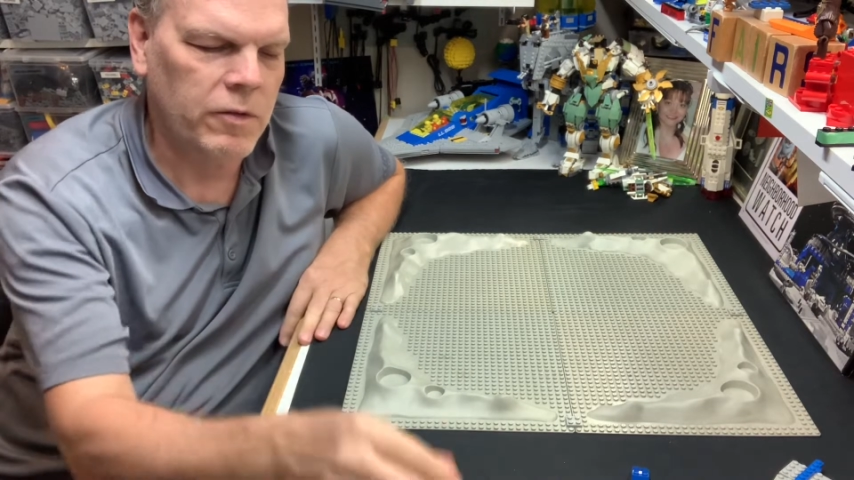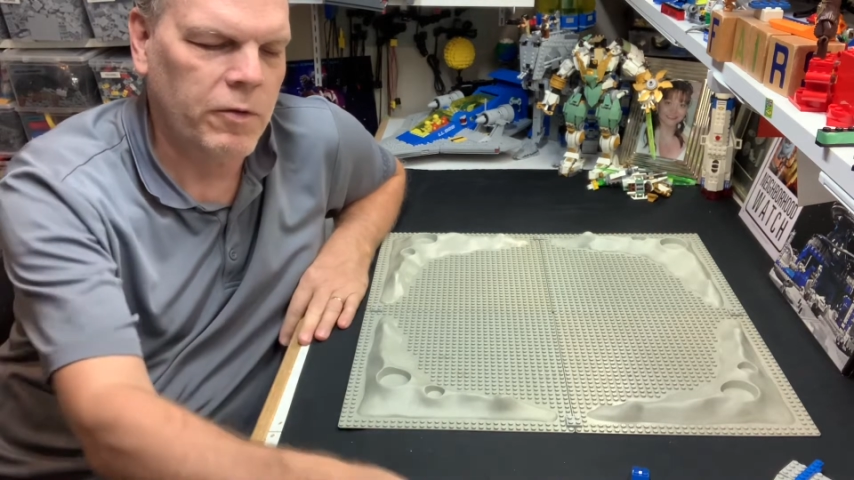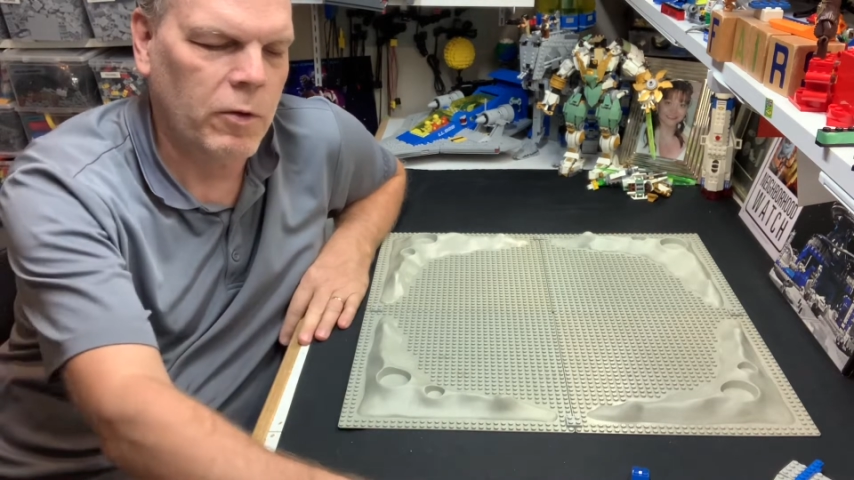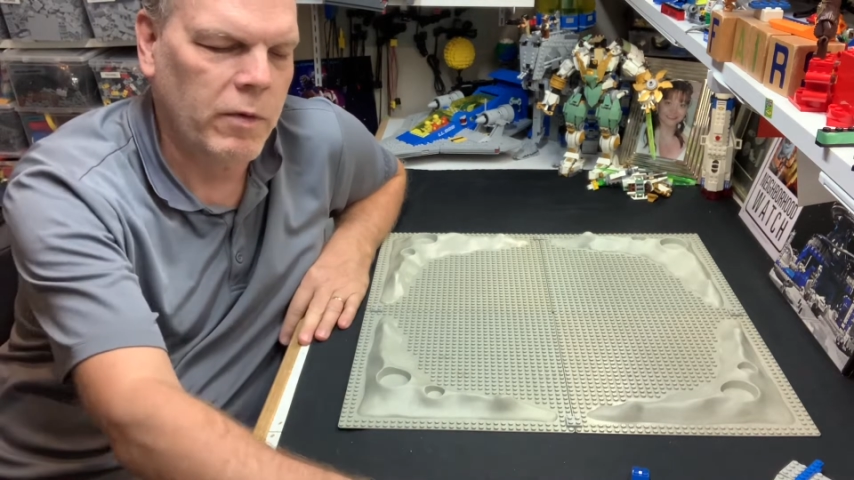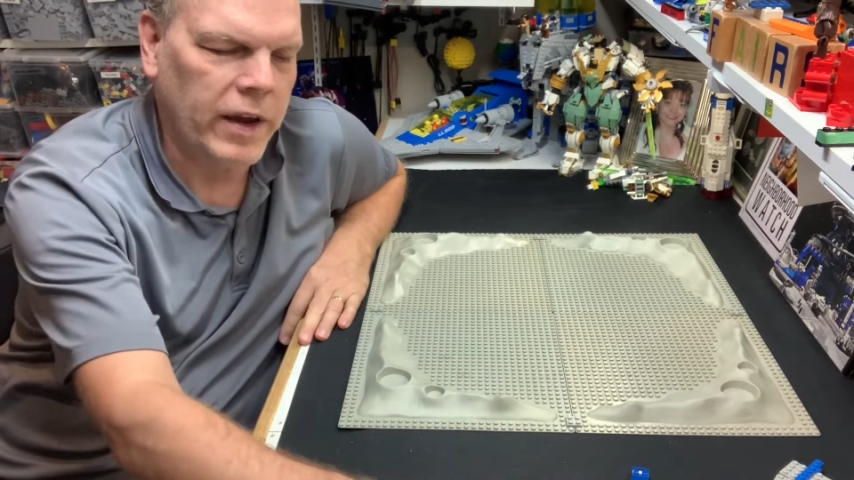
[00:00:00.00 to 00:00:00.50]

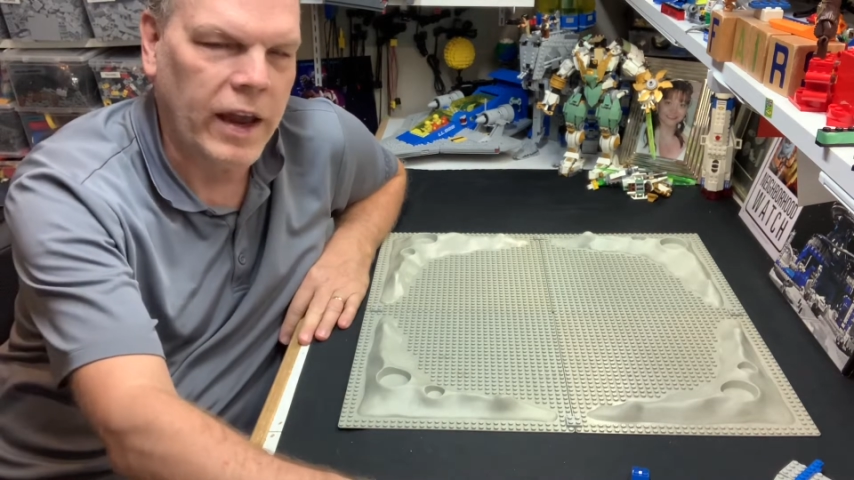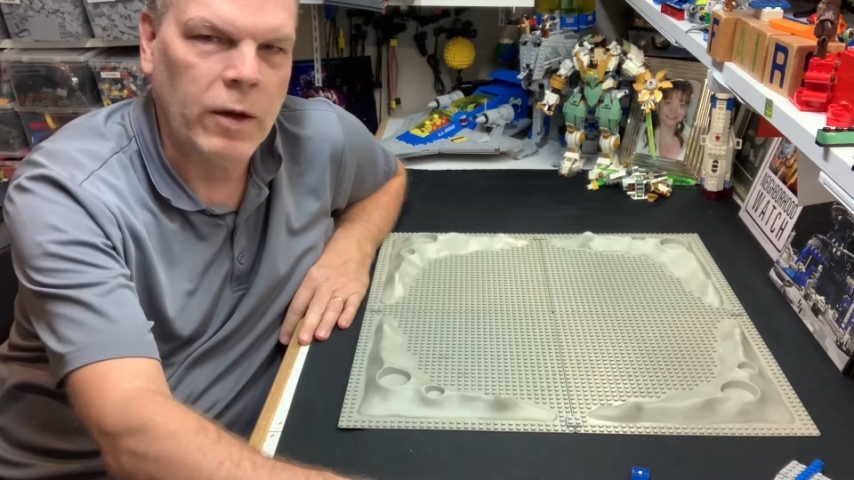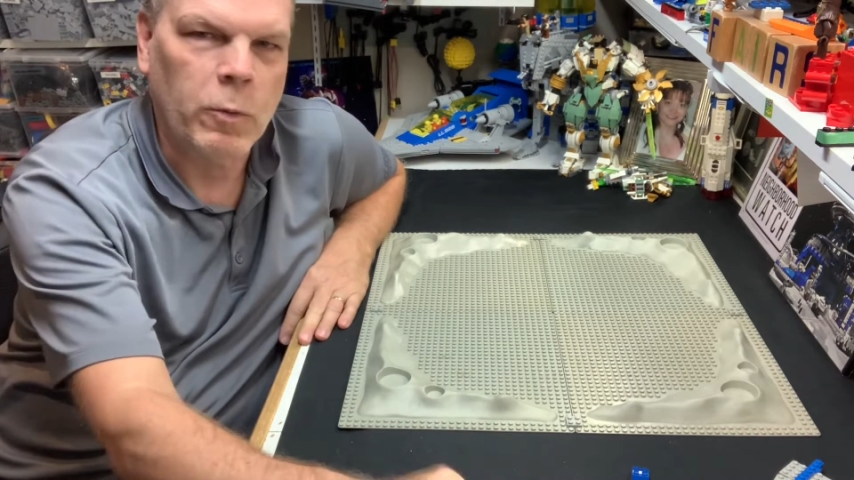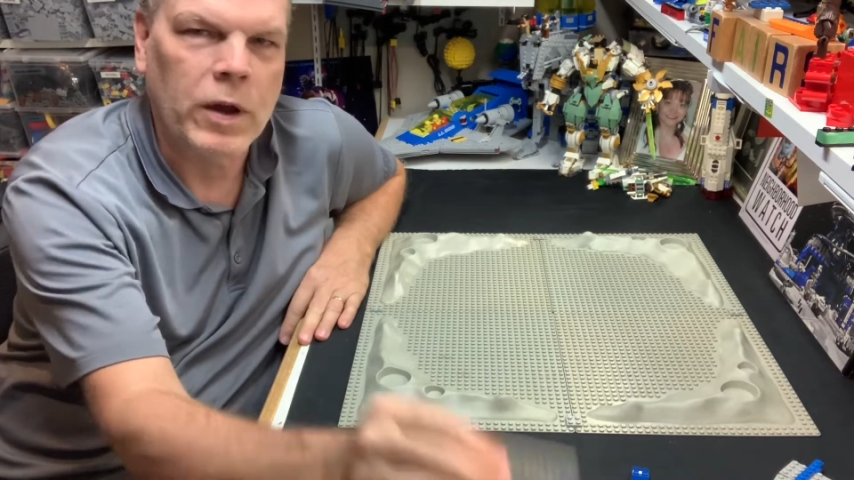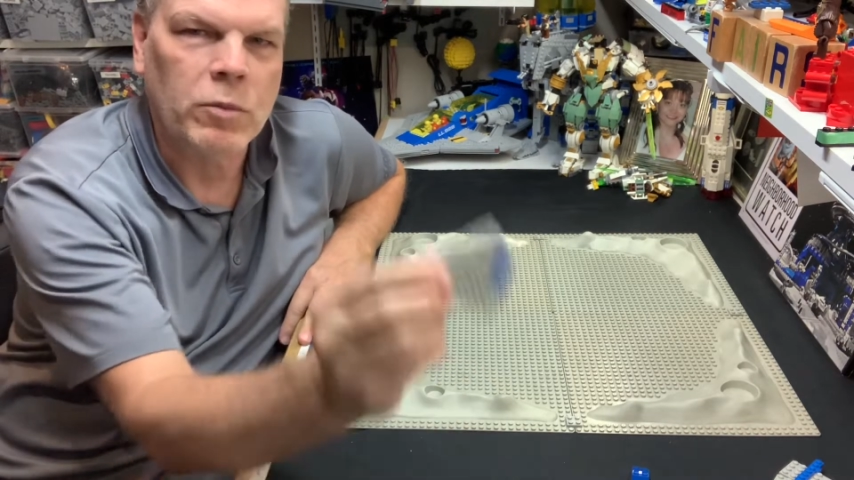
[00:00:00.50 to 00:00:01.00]

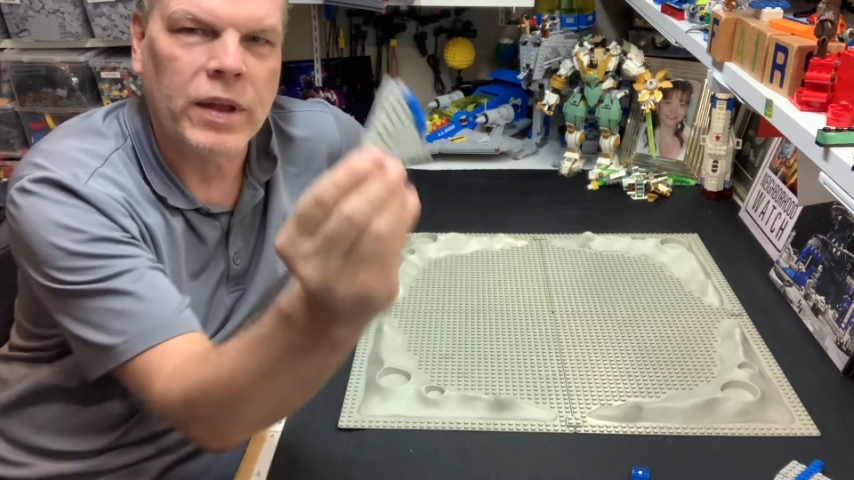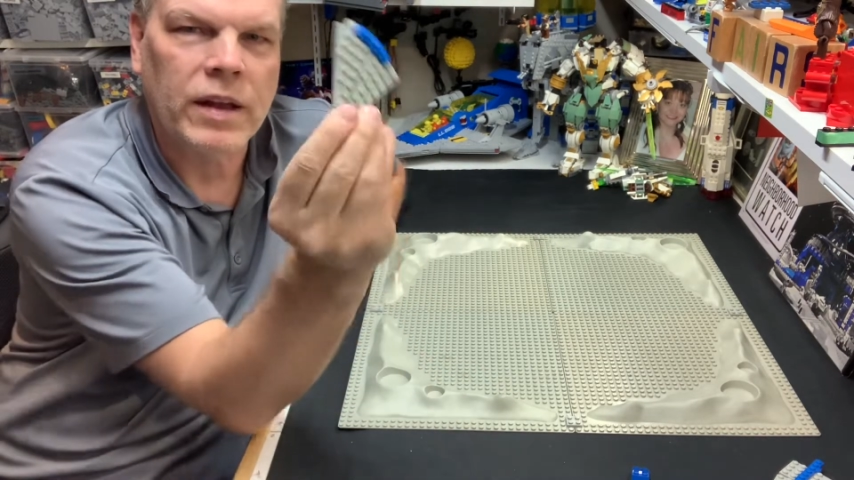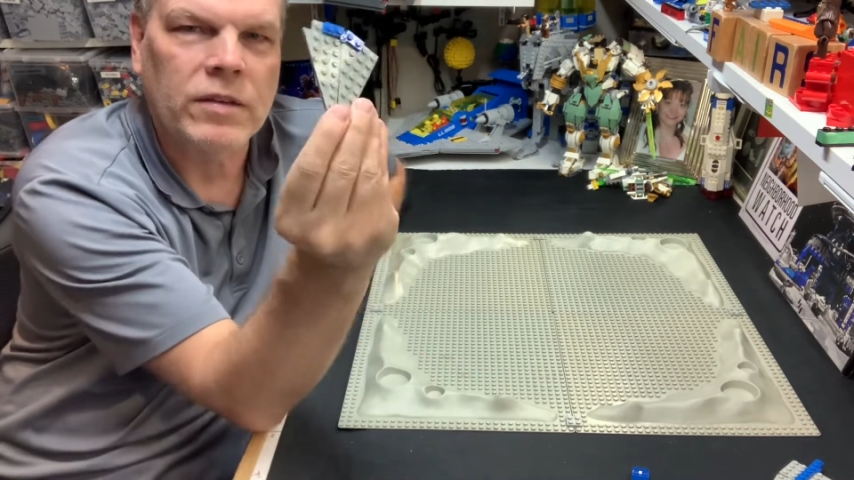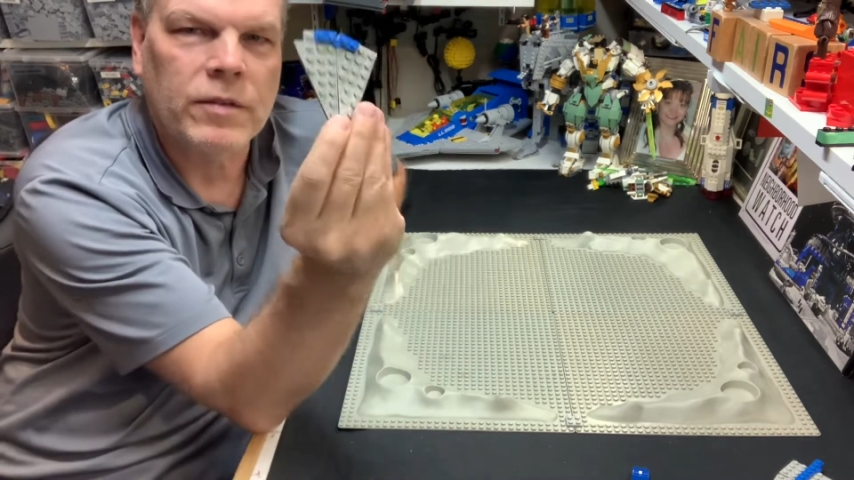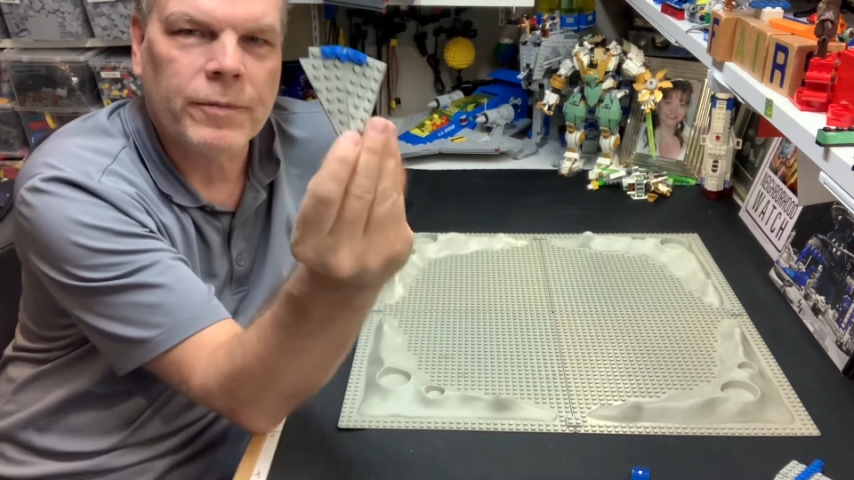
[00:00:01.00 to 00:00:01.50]
4x8 wing plates.